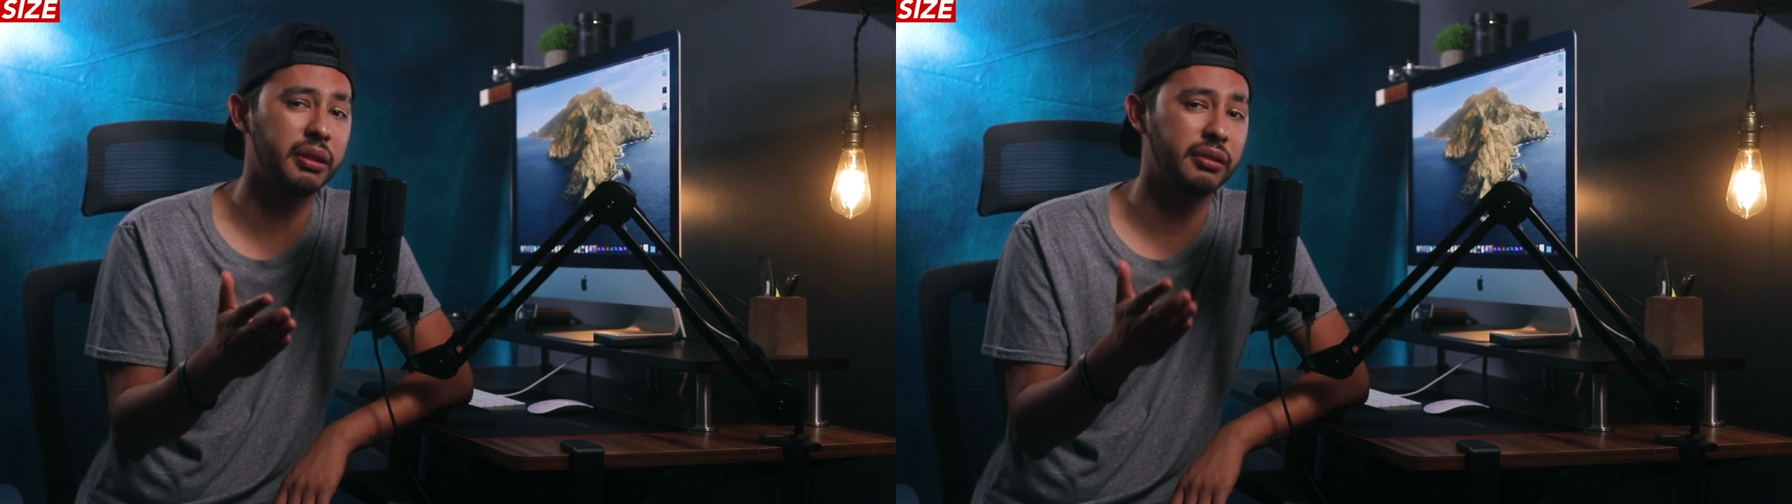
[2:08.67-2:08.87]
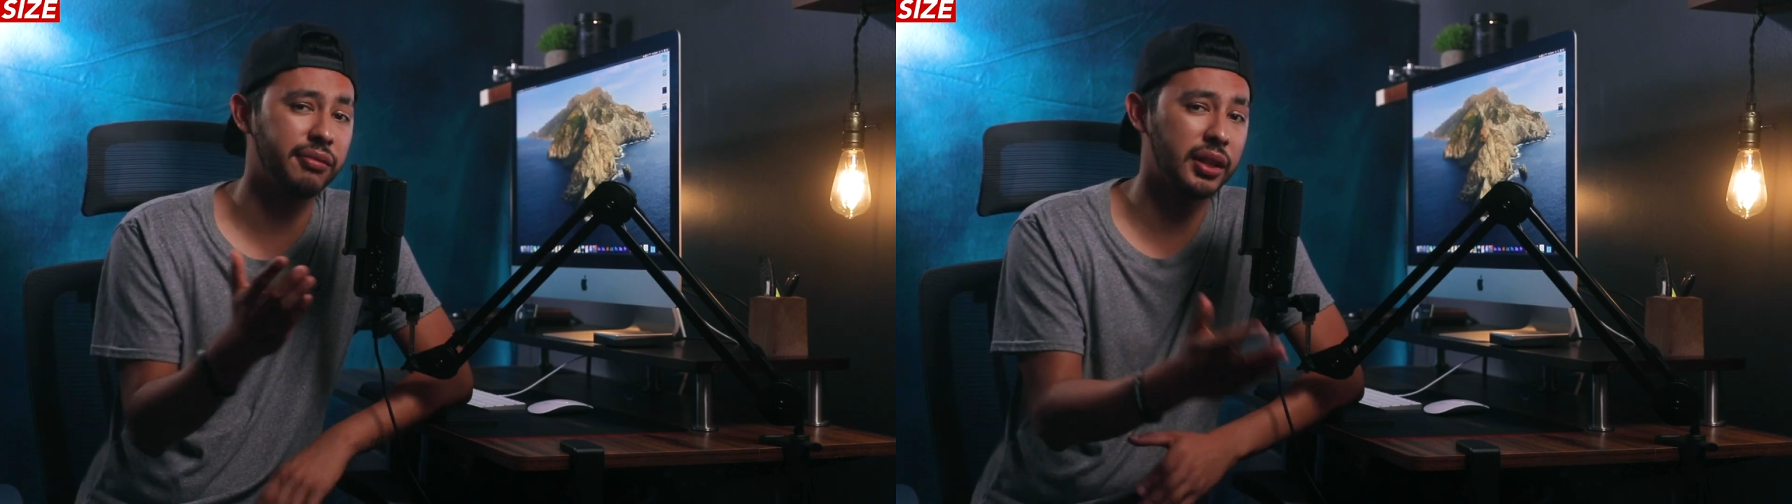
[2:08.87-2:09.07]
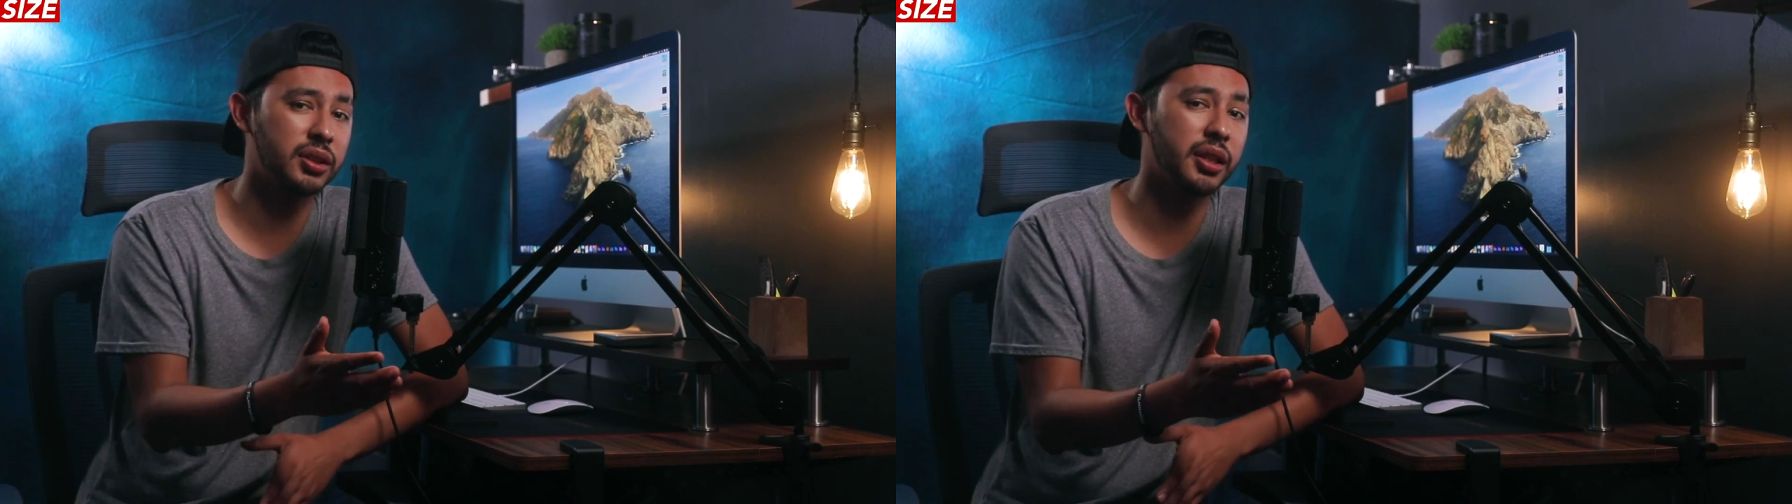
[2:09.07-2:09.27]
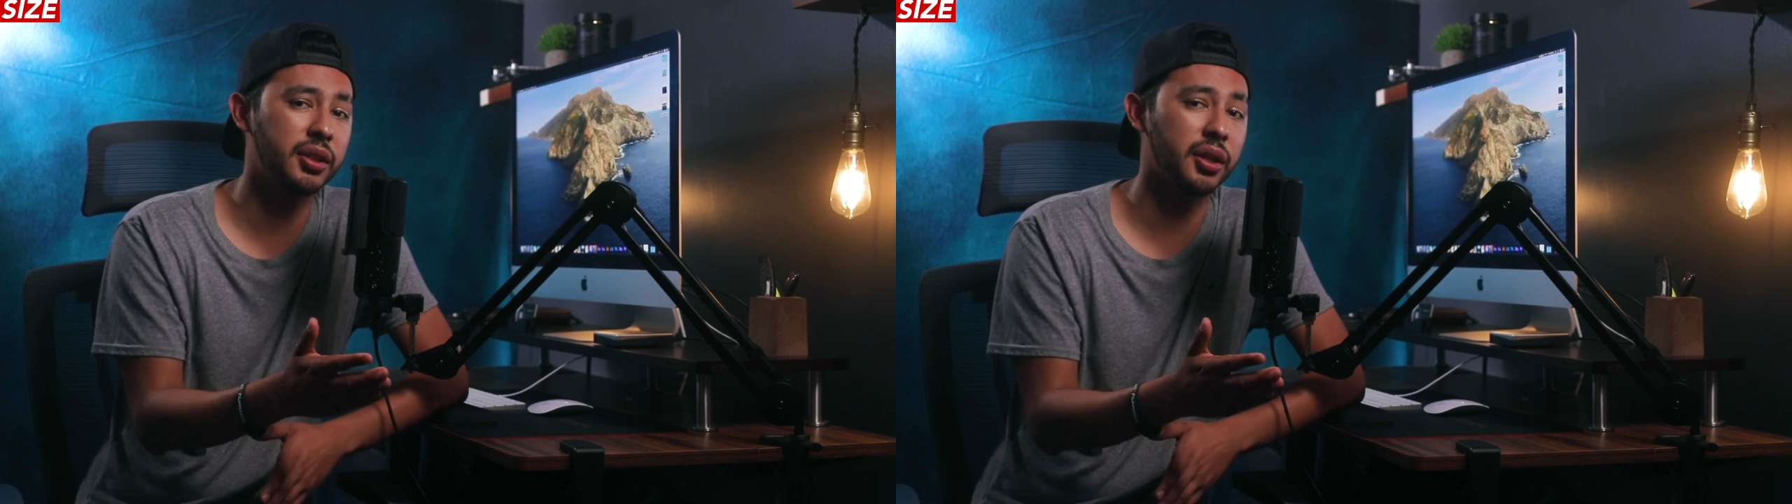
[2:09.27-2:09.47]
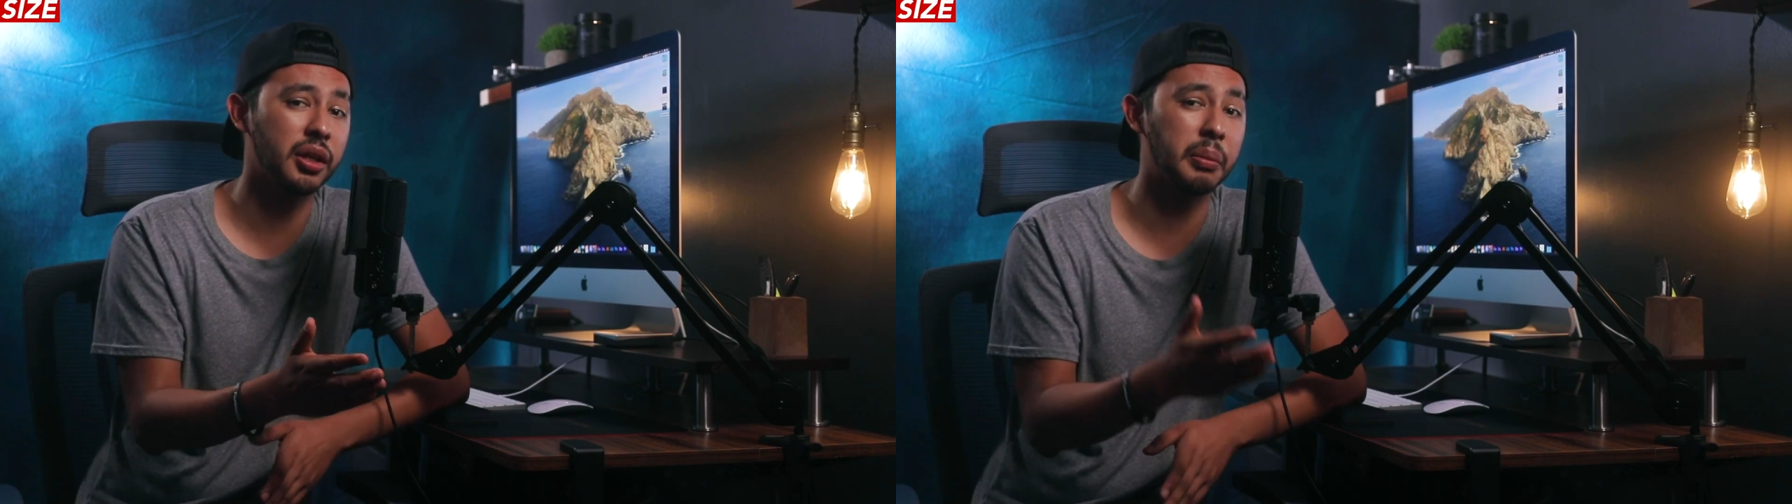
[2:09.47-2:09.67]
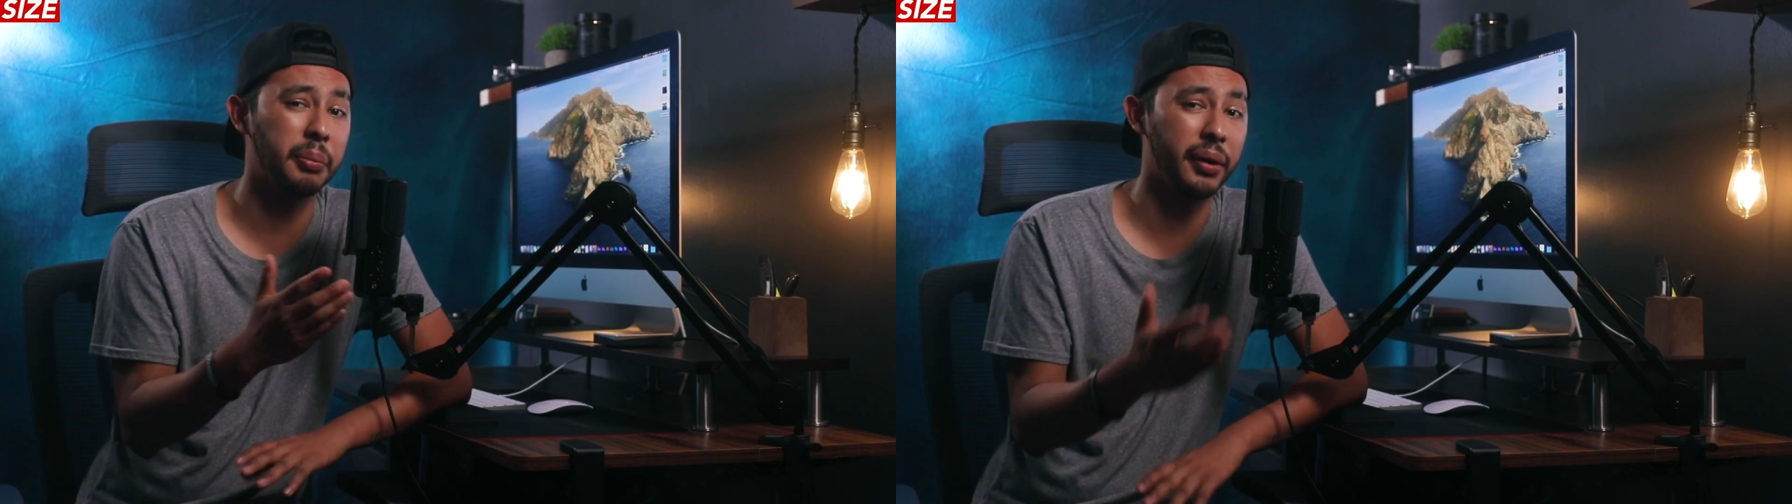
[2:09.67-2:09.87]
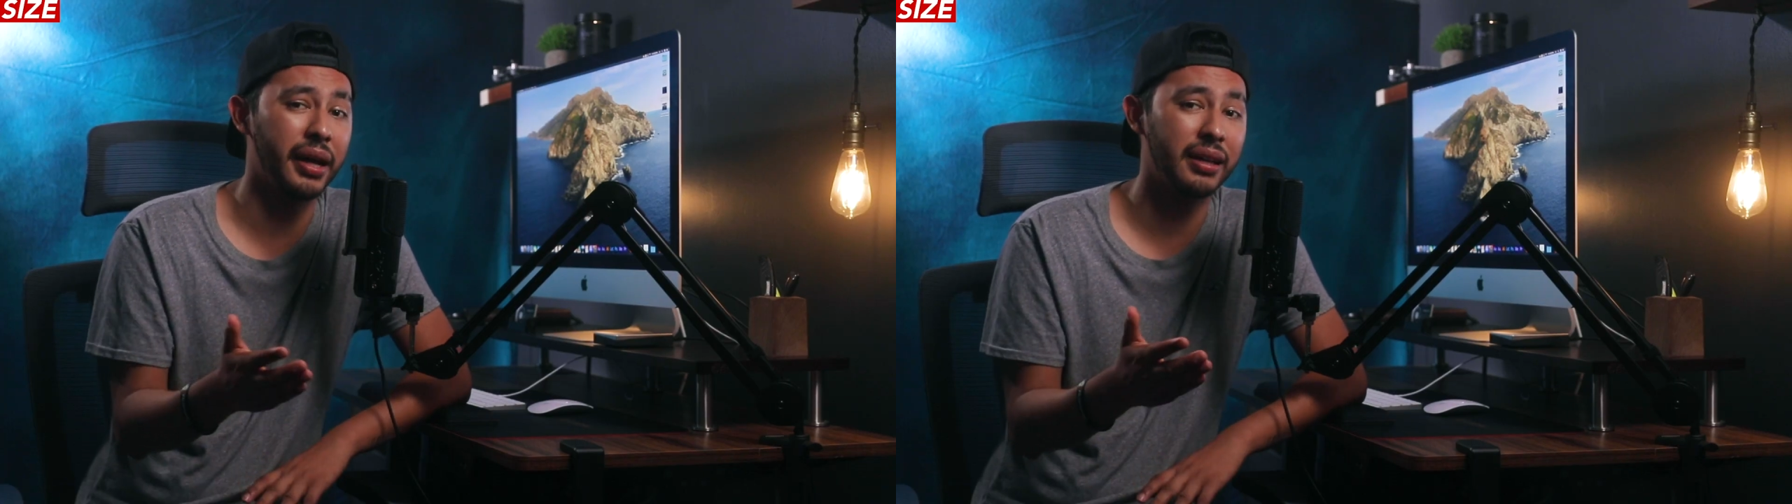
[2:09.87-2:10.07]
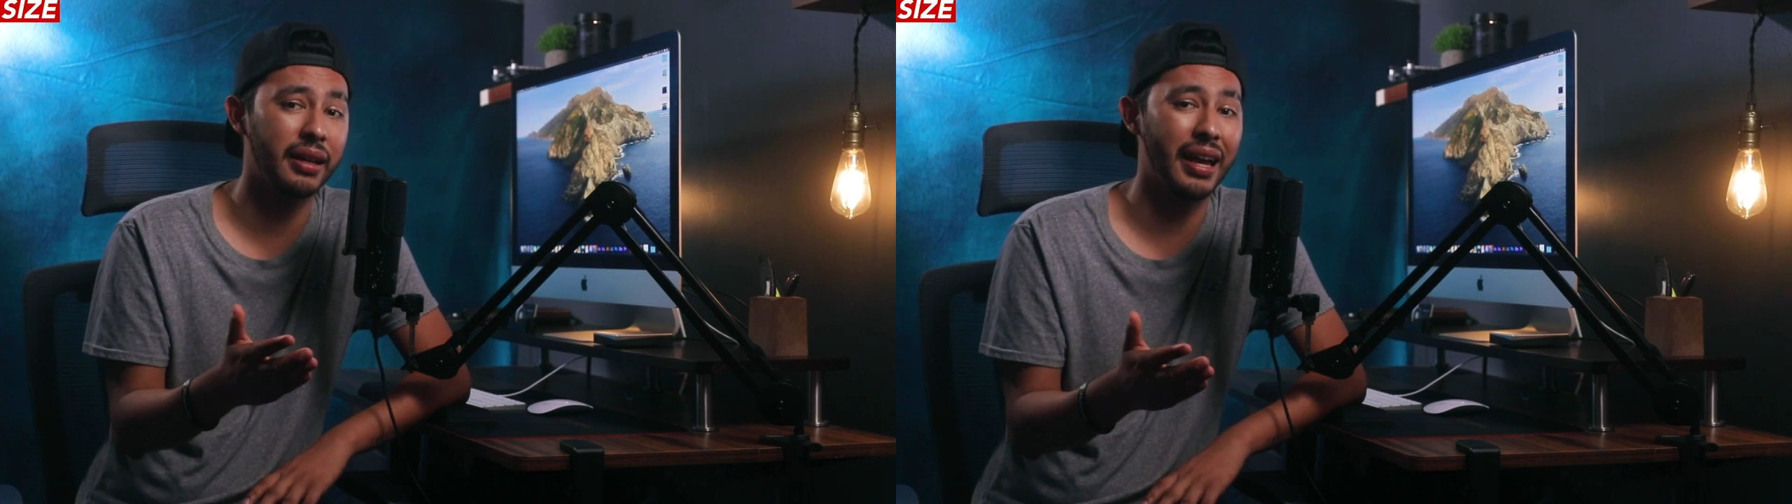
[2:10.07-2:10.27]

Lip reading: but eventually they're gonna break